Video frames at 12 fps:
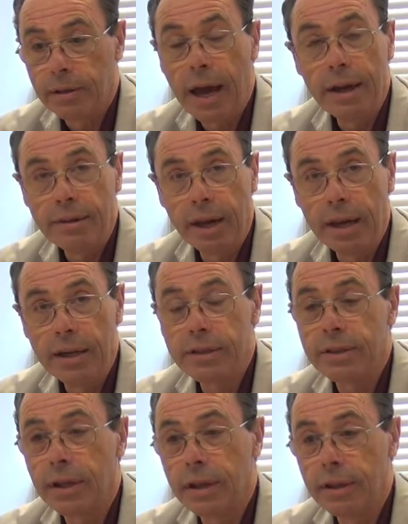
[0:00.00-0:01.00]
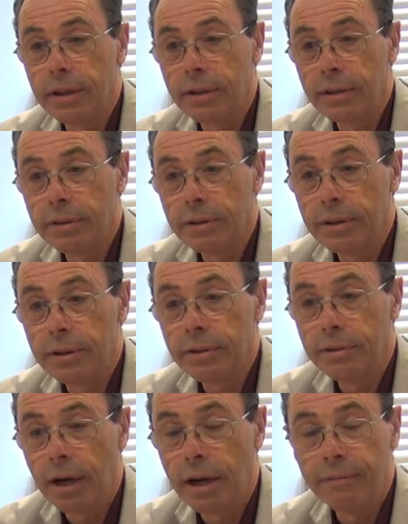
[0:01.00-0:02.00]
essays,
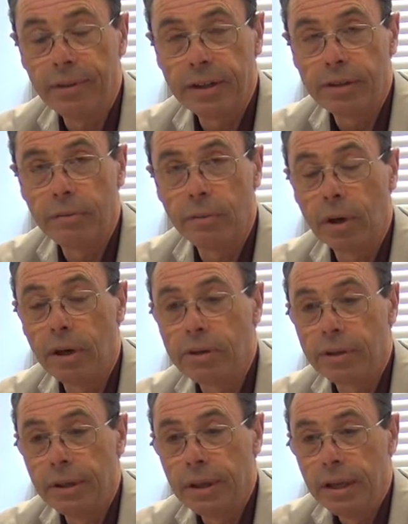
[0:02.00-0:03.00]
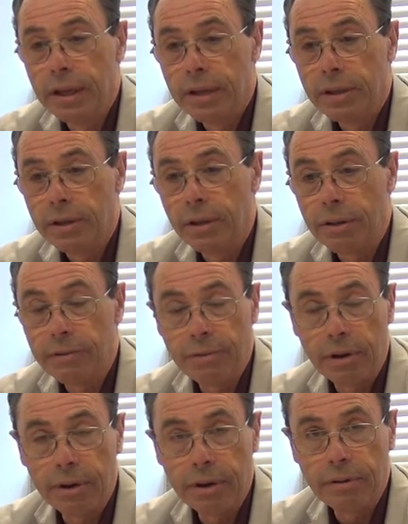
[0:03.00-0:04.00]
nonfiction works. So he's
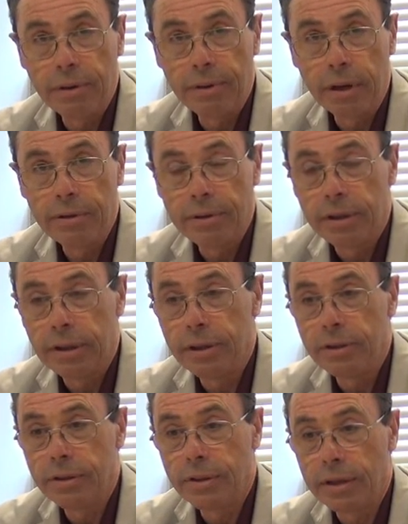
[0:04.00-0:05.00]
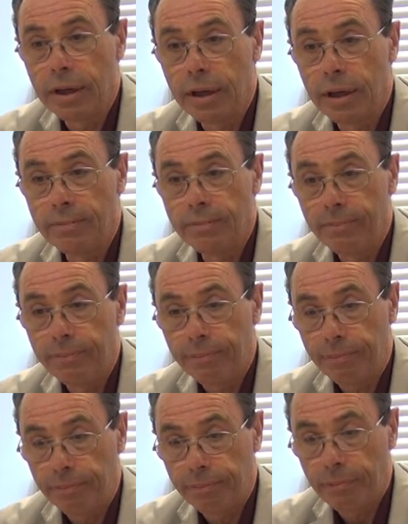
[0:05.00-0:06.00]
very diverse in his
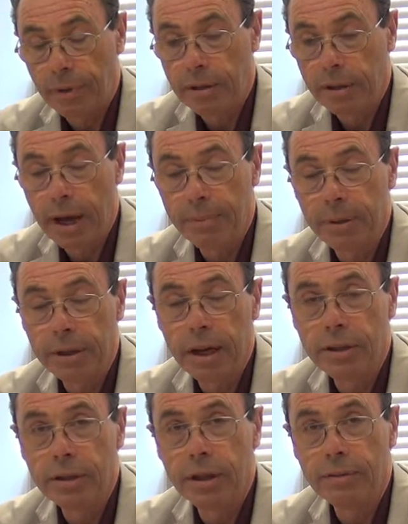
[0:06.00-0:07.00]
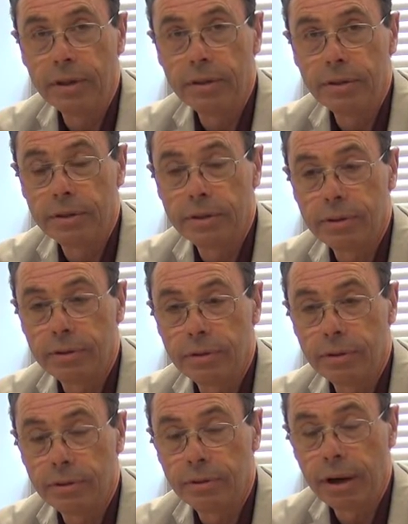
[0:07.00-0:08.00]
in the application of his
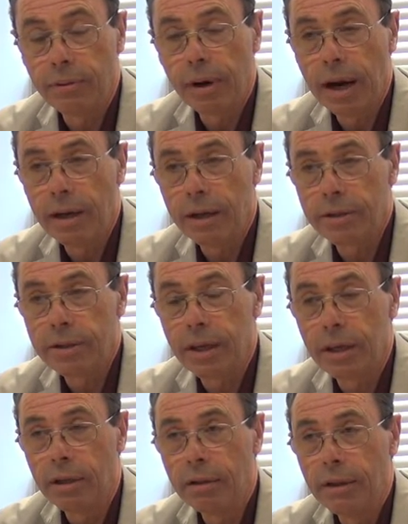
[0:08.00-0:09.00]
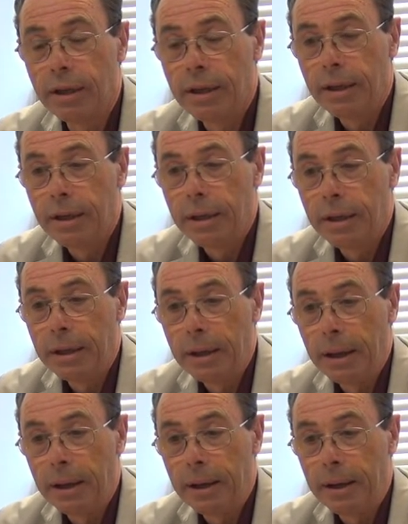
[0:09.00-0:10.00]
great writing skill.
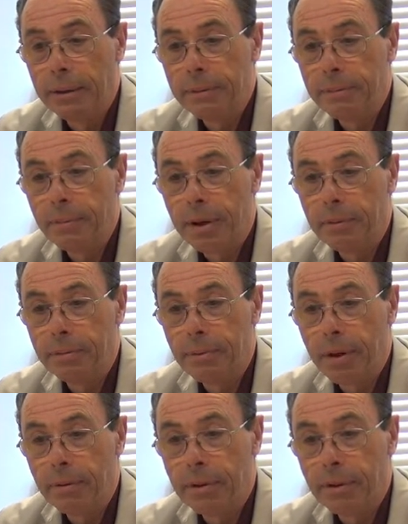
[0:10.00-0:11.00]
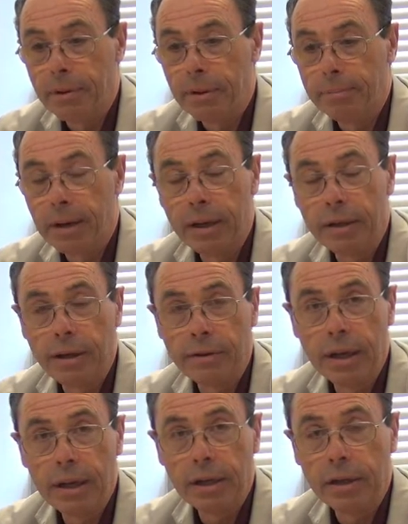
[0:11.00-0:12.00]
But in the
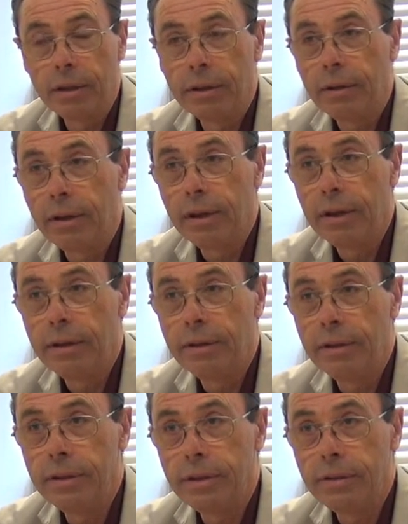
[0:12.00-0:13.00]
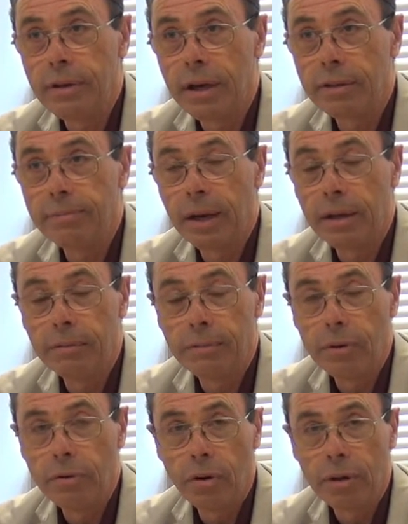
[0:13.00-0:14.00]
theater, he has been
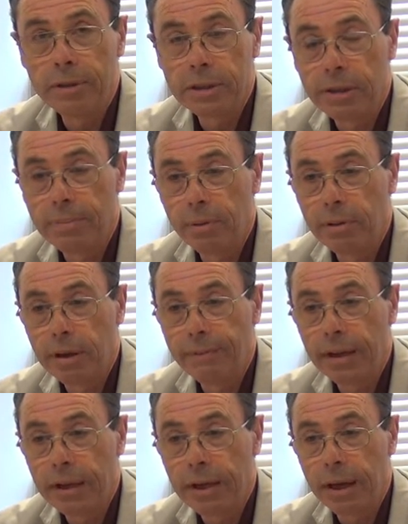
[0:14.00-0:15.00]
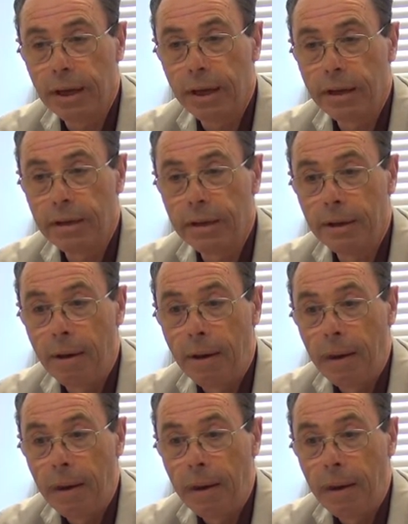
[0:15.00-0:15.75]
enormously prolific and